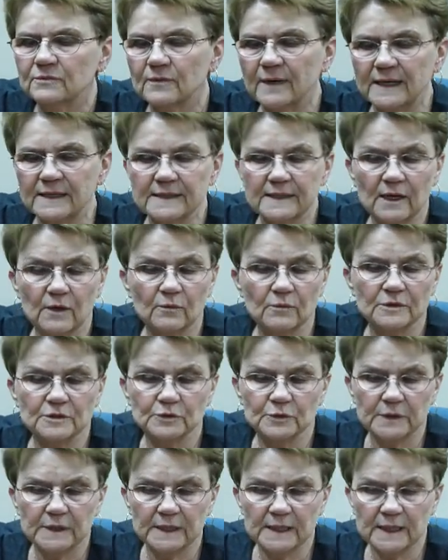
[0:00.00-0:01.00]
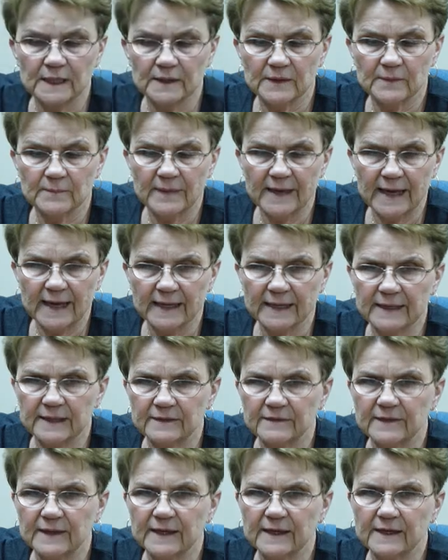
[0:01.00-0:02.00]
Right now, we're doing it on the back
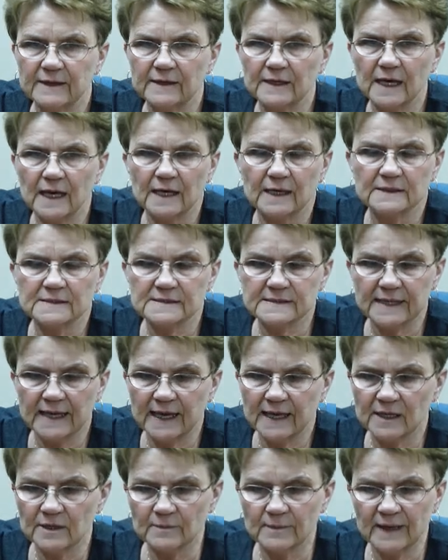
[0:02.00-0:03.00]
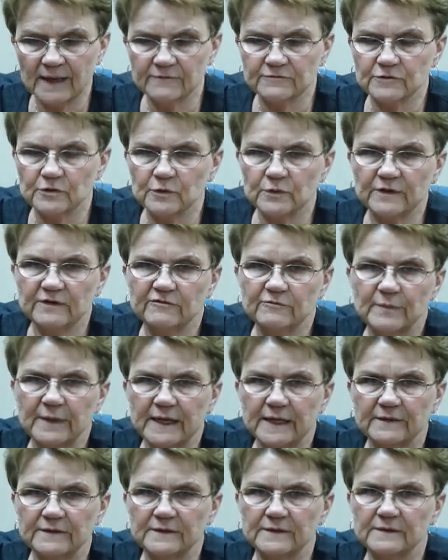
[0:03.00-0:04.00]
end. They uh, scan them after we've
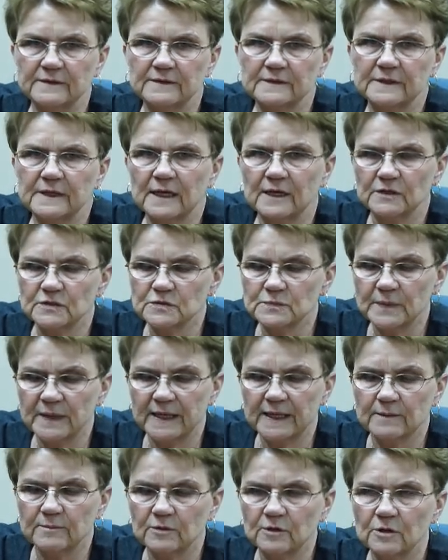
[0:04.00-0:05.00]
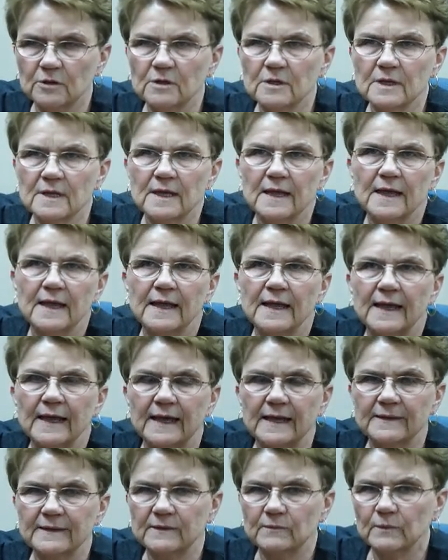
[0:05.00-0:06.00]
paid the accounts payable,
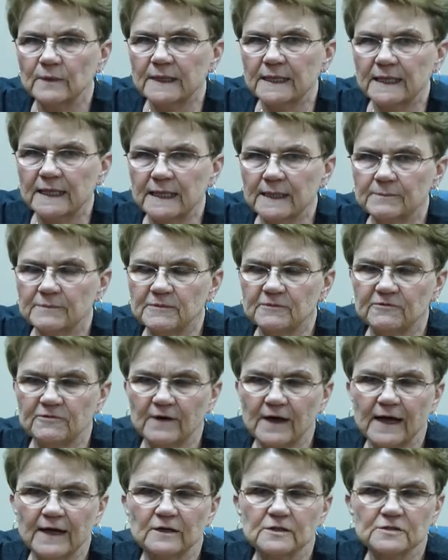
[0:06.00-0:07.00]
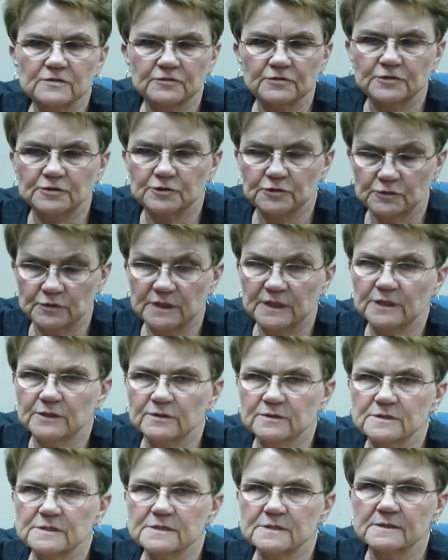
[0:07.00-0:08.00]
and then we keep the files for two
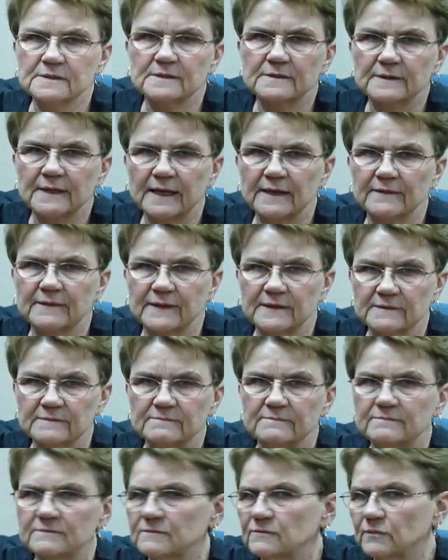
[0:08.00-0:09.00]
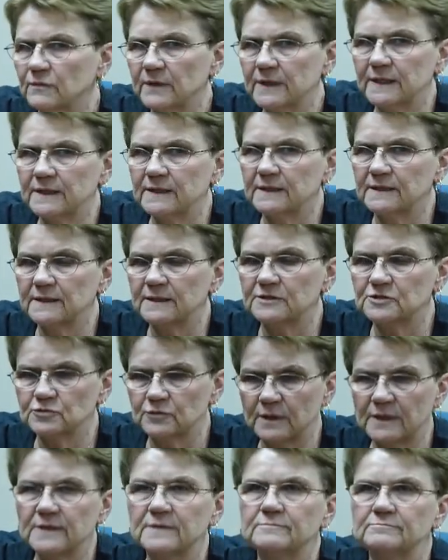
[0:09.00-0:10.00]
years and then we
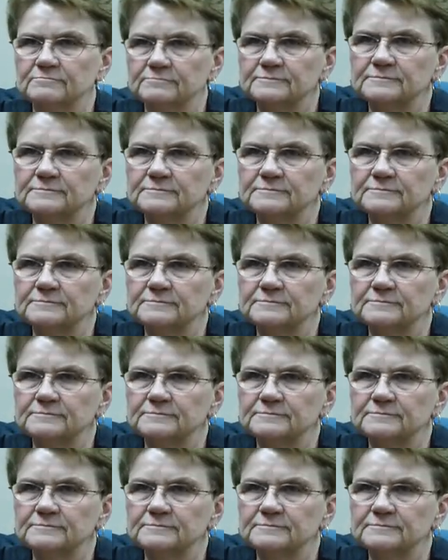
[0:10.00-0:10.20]
shred them.